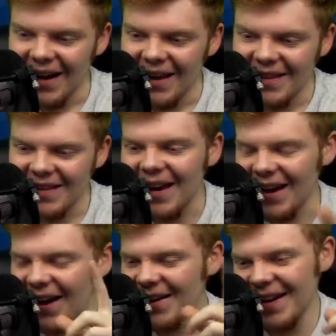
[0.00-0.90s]

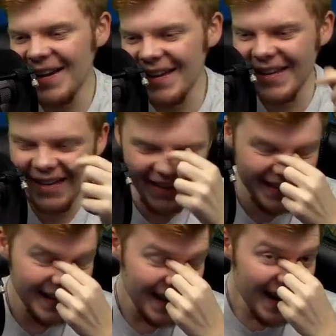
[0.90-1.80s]
Yeah,
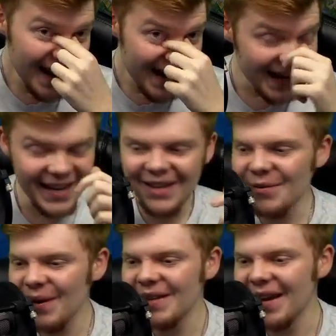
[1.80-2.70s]
in
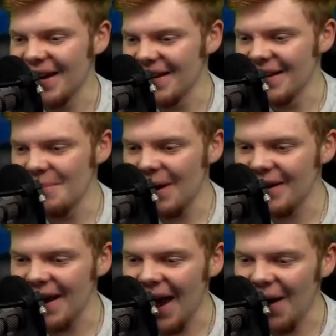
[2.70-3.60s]
about
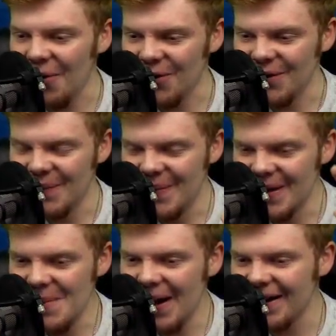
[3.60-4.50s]
an hour
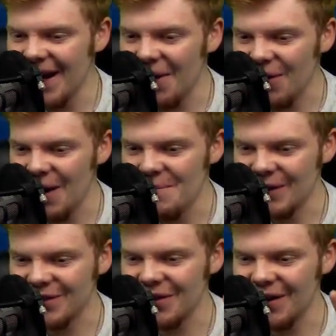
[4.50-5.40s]
I
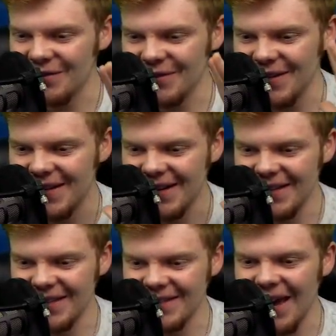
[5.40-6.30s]
pissed off the
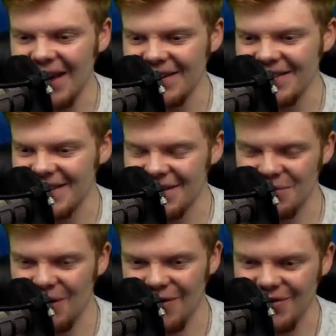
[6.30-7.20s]
Italians and the
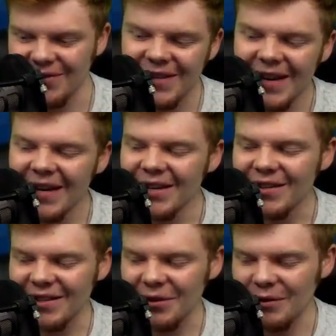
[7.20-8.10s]
Russians. You
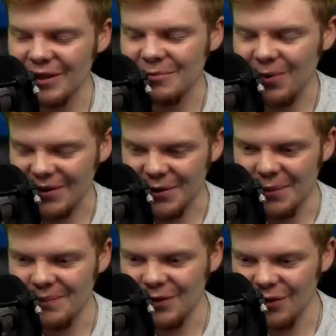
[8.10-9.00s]
guys know
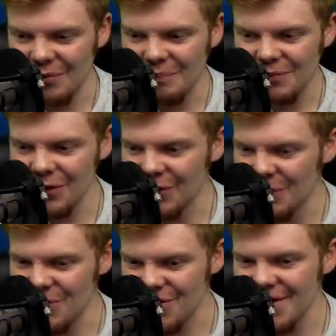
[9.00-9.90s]
Nespresso? They're the
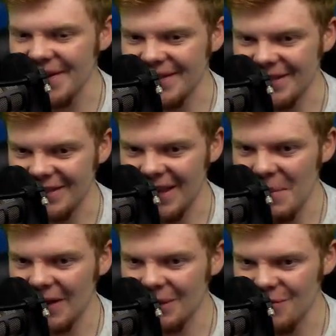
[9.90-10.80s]
machine. They
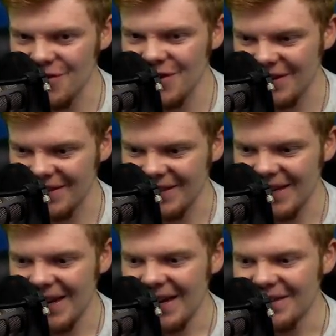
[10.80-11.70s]
make the machines.
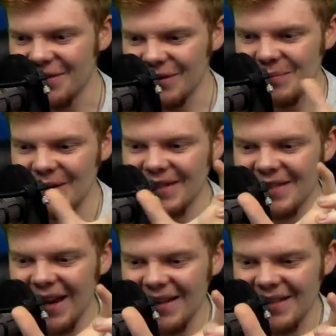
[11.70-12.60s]
So it's a big
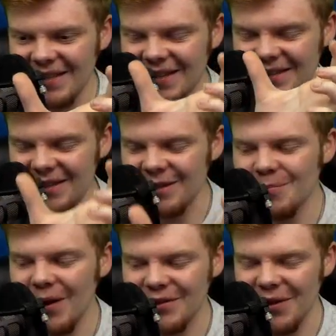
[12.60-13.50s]
sign that says
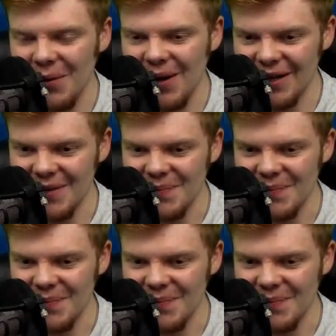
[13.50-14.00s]
Nespresso on it.